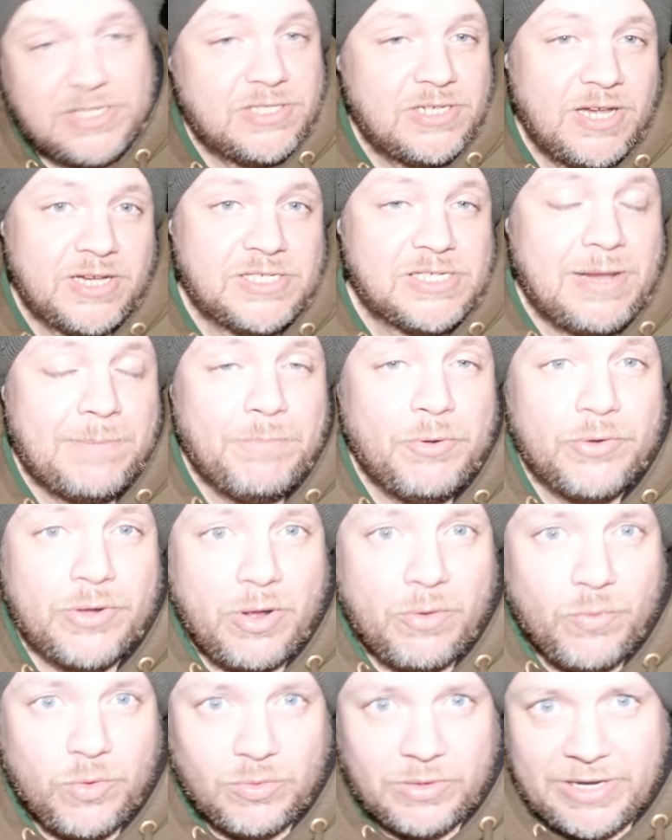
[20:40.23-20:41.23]
is at some point I
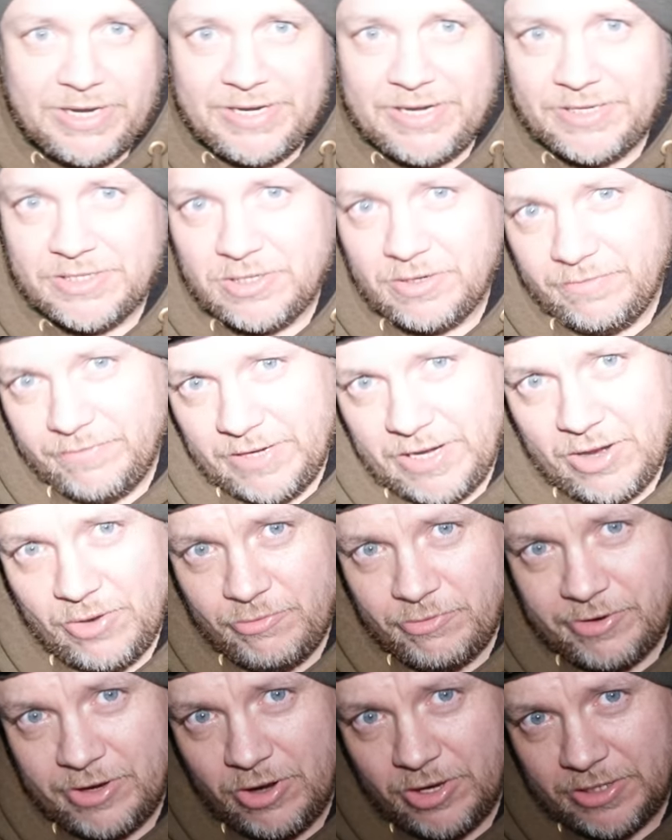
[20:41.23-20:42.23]
will lead into a video
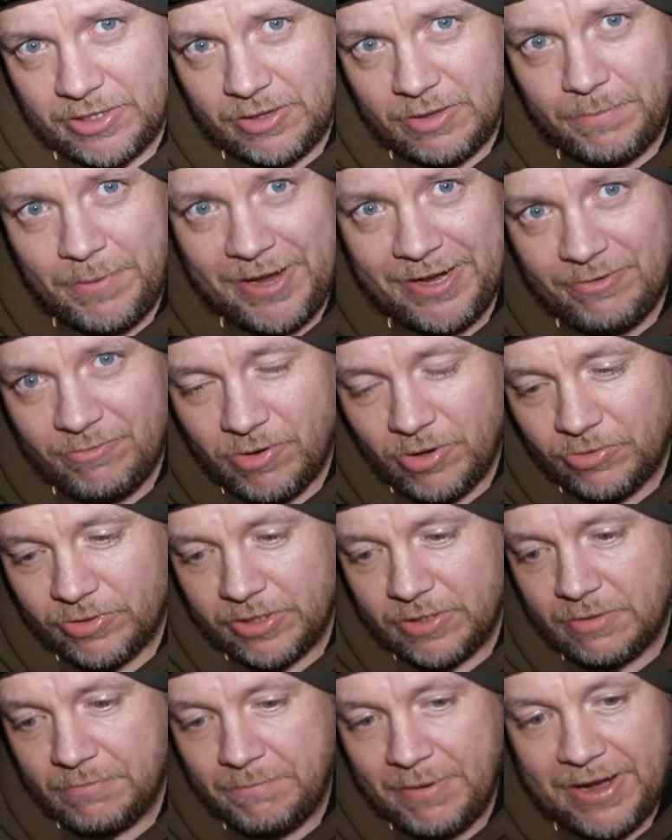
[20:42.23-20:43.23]
regarding the bait
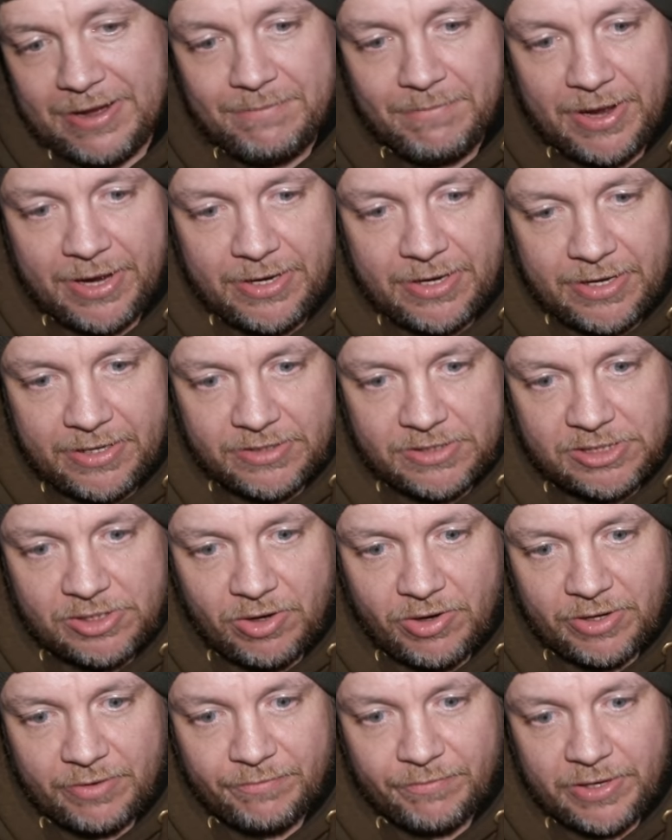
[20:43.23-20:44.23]
rolling and bait making
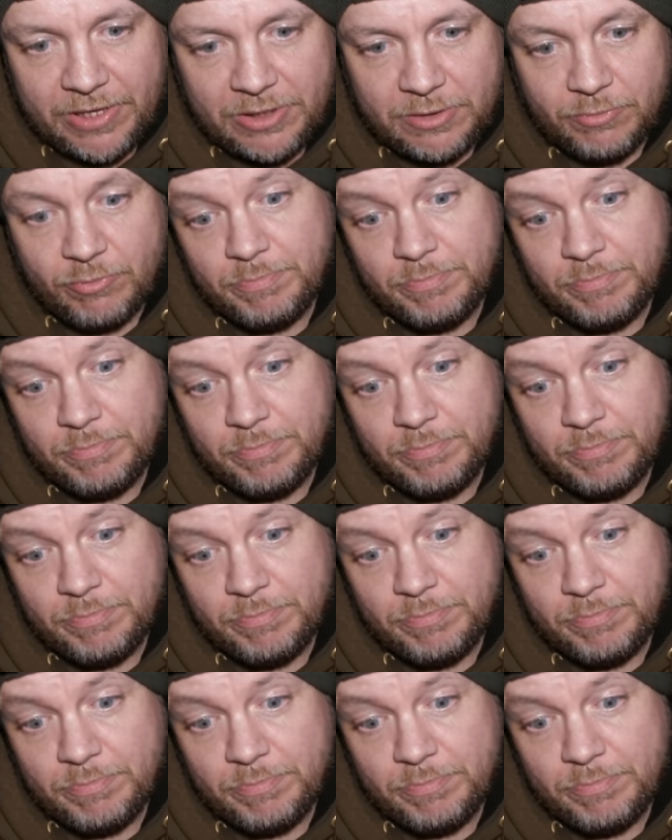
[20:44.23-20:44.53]
side of things.